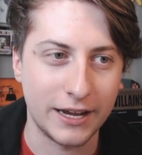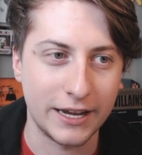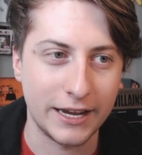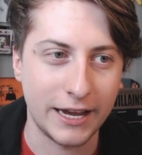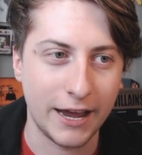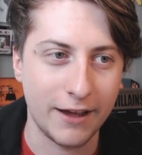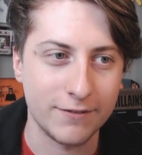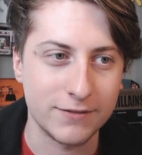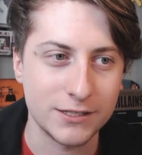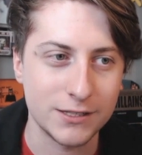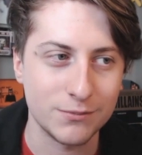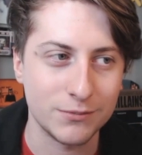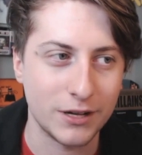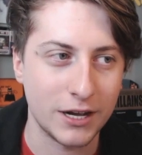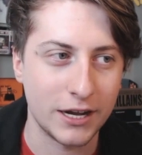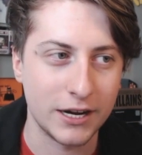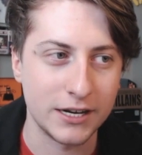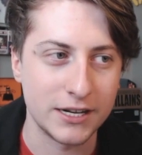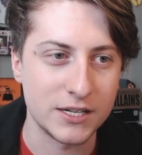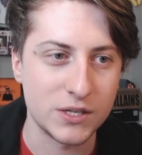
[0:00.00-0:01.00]
I have some
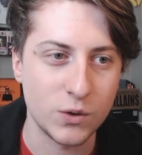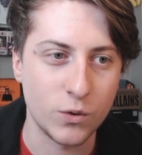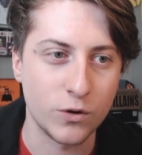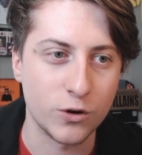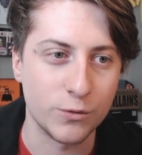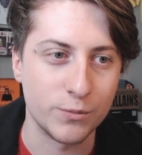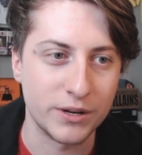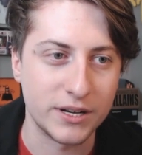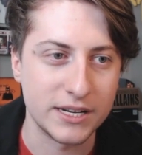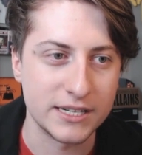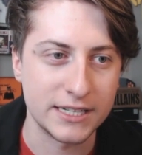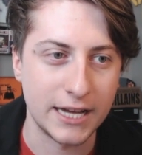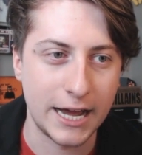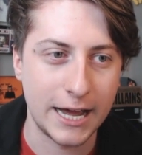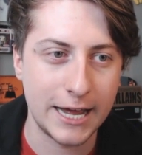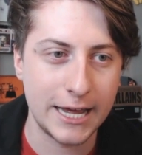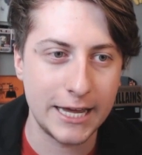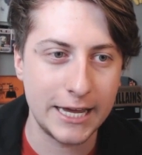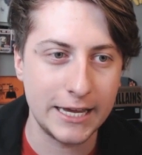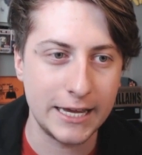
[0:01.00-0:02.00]
kind of disorder because
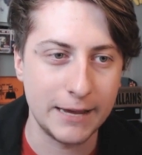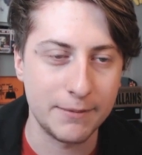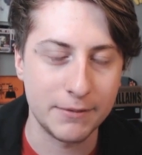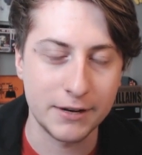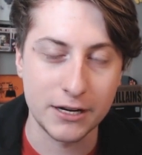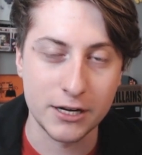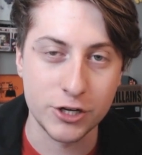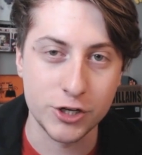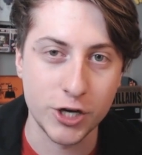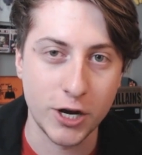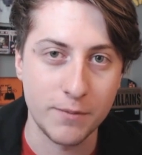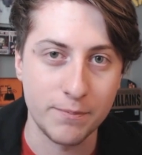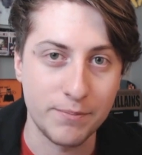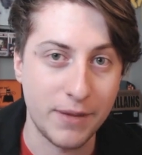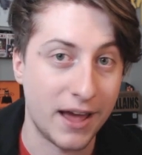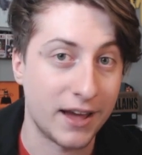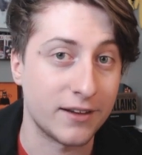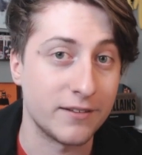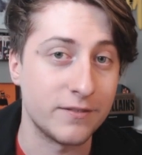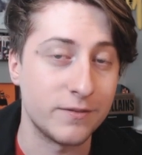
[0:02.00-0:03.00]
I am going to
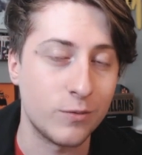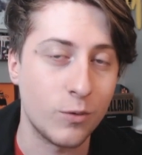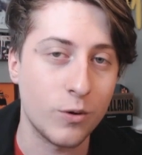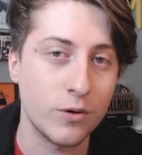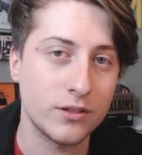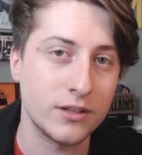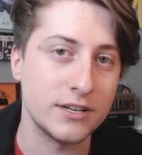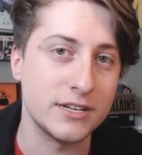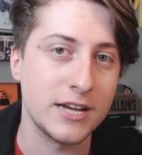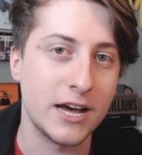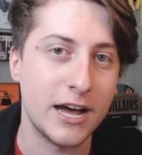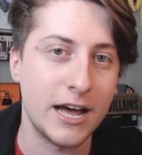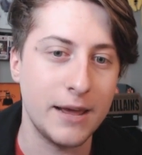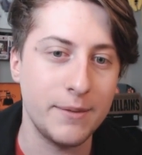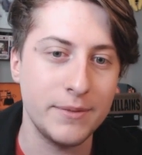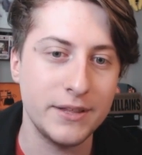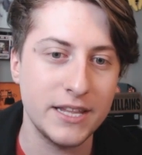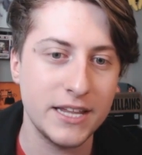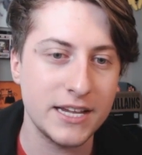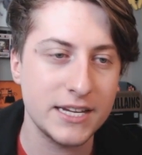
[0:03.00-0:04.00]
jump back and forth in
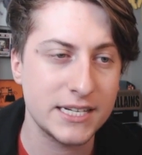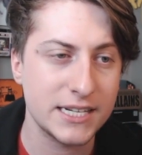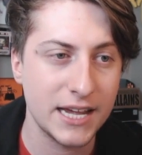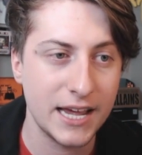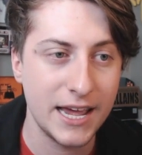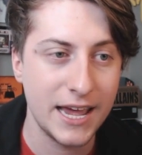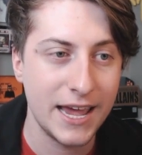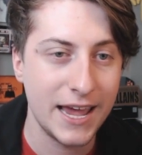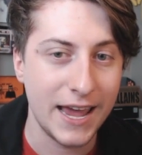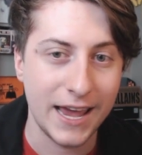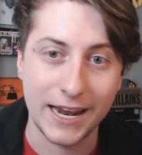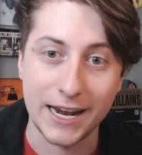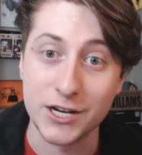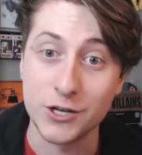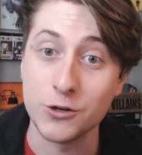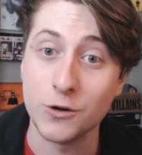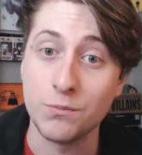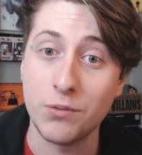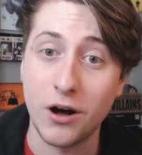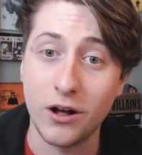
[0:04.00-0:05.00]
time in this, and I
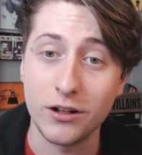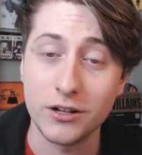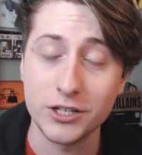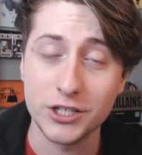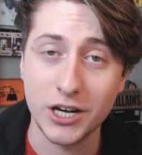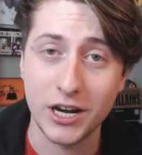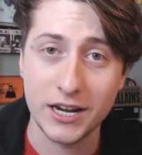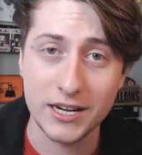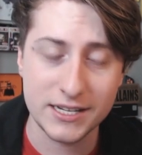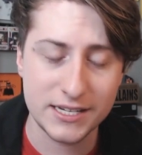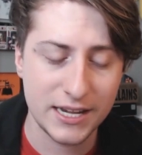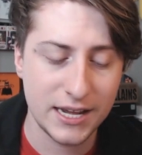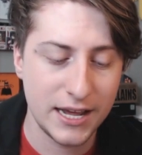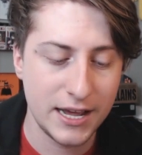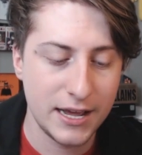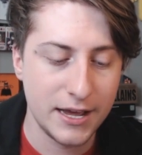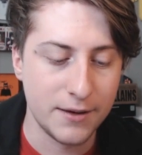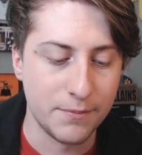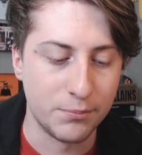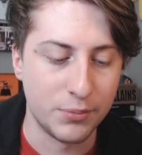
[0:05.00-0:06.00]
do apologize.
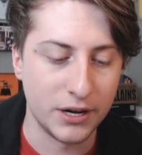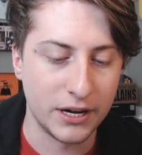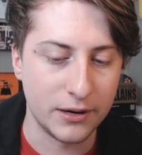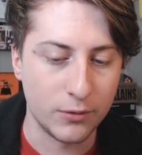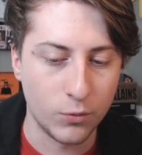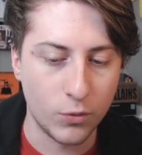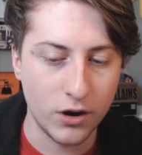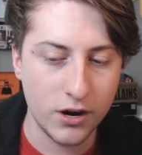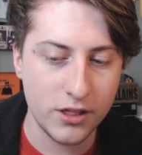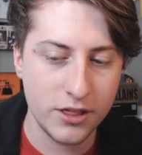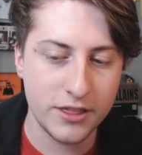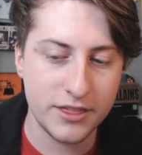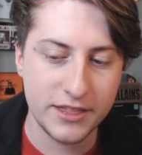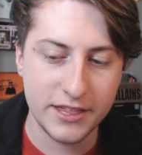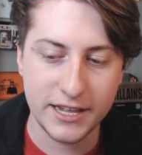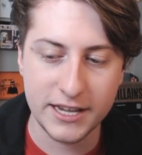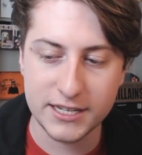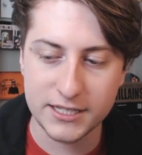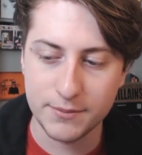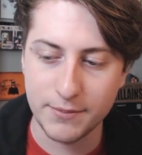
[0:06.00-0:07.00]
But one of the
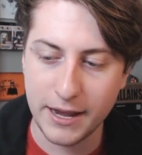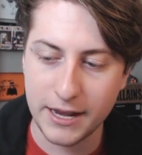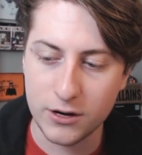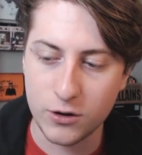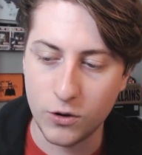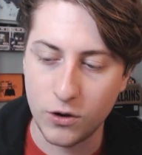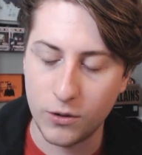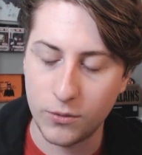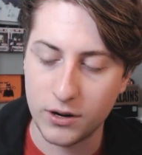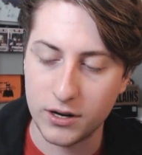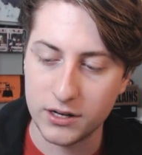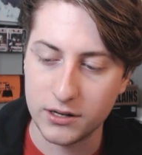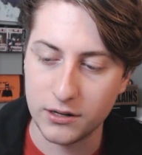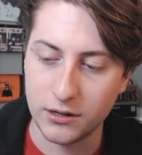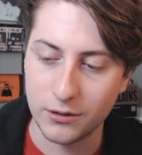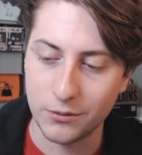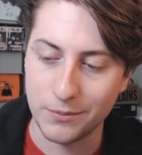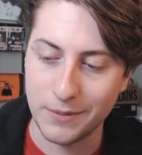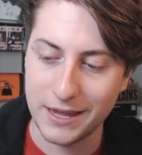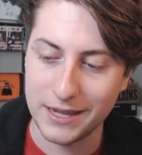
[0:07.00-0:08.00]
things, the main
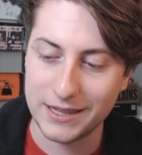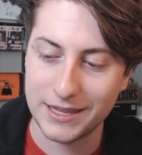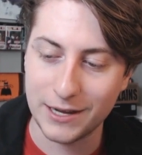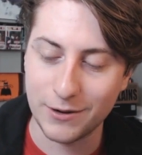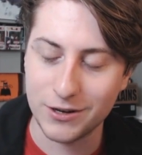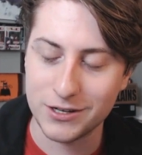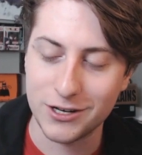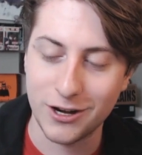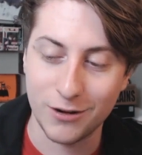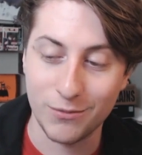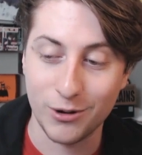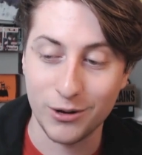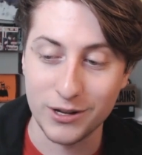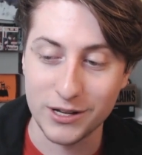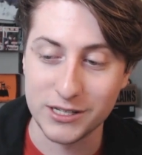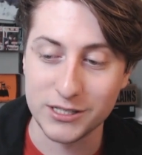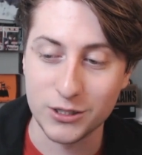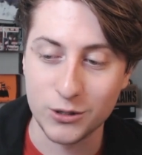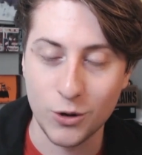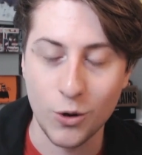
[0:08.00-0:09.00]
thing I want to talk
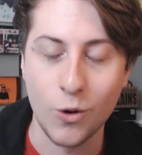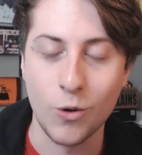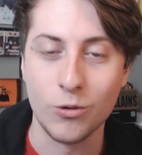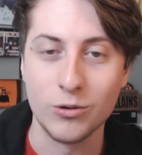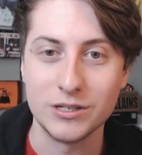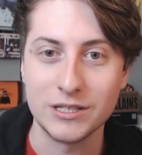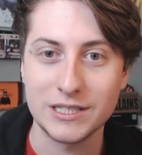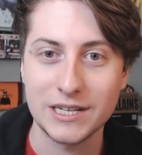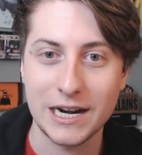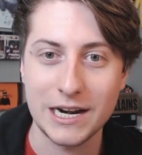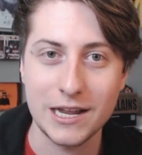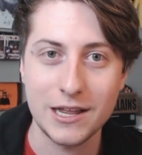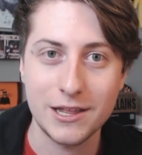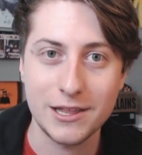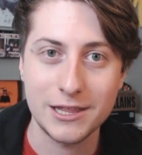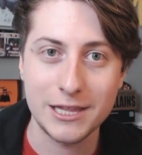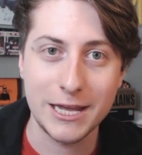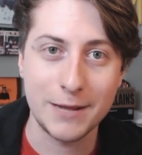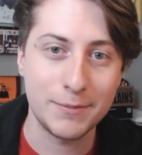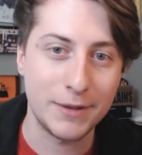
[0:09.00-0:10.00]
about is goals. It's kind of
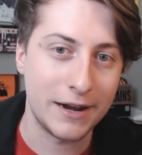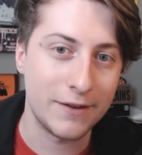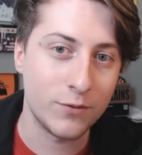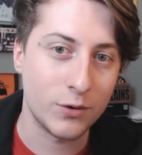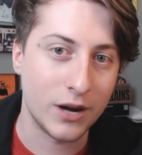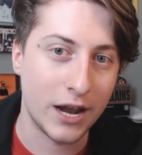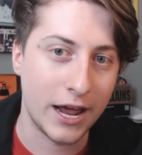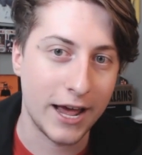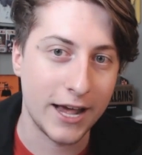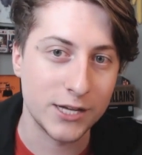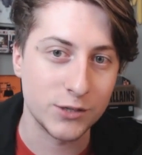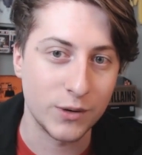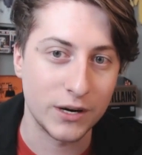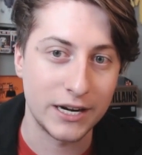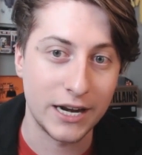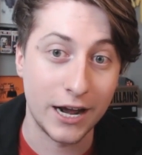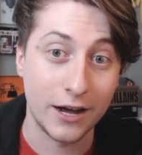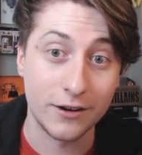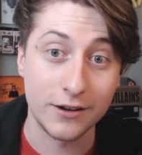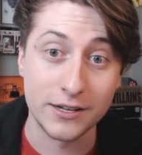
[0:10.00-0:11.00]
the theme that everyone has
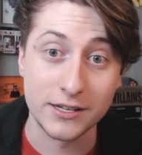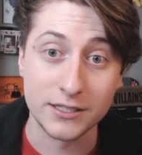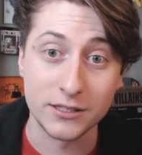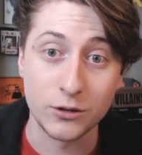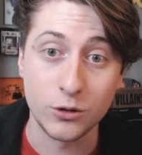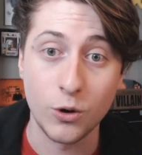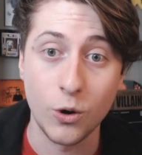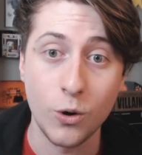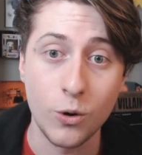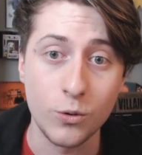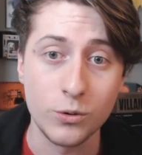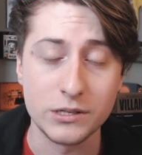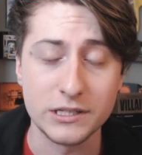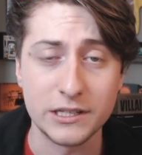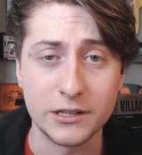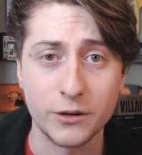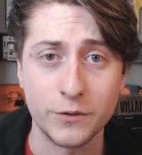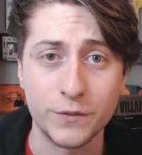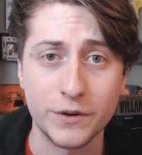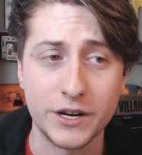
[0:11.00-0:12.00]
right now is goals
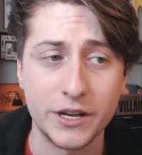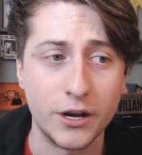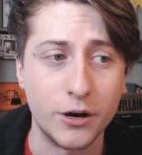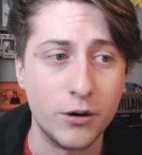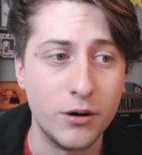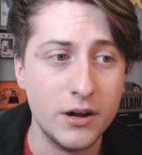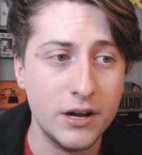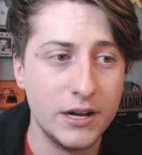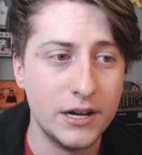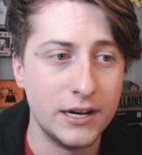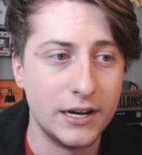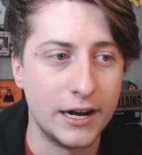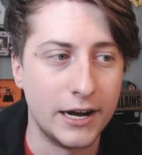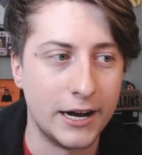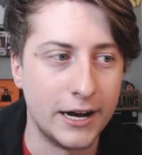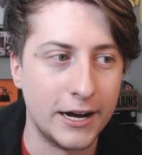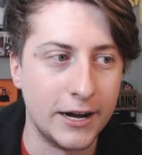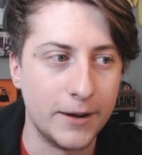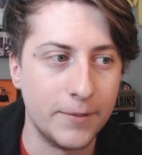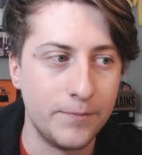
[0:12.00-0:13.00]
in their video.
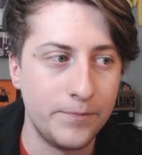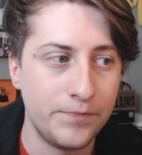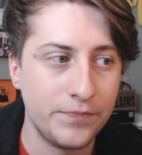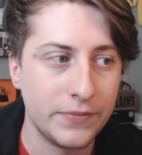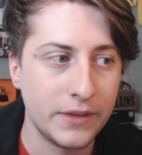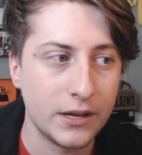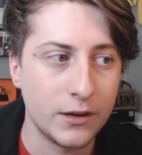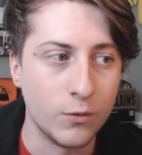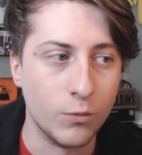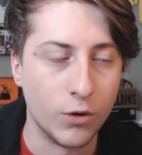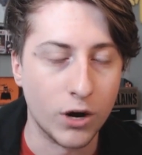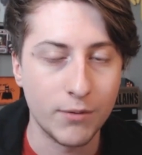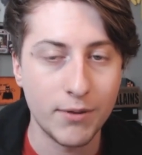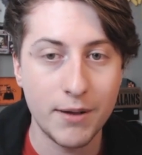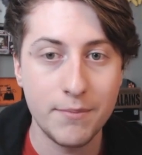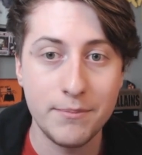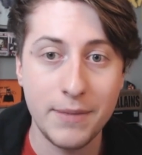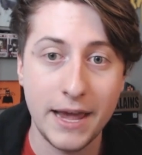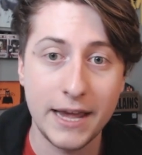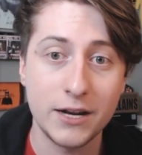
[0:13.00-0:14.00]
Um, One of
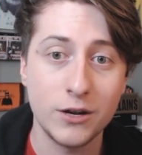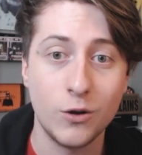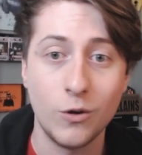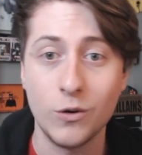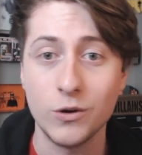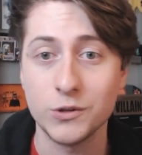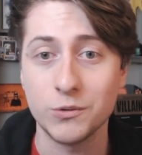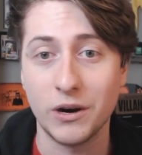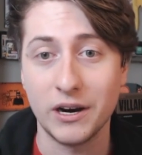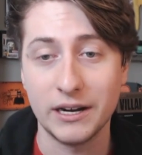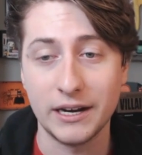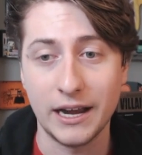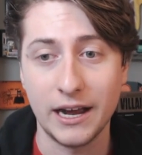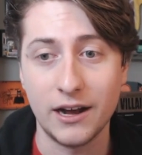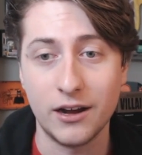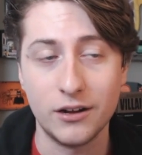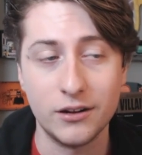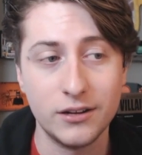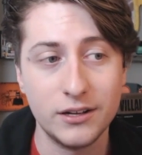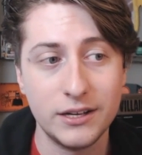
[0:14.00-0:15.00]
my main goals right
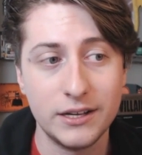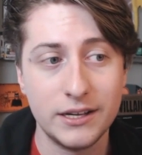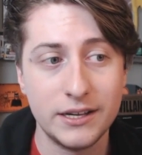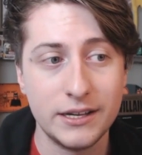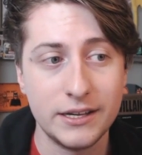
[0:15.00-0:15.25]
now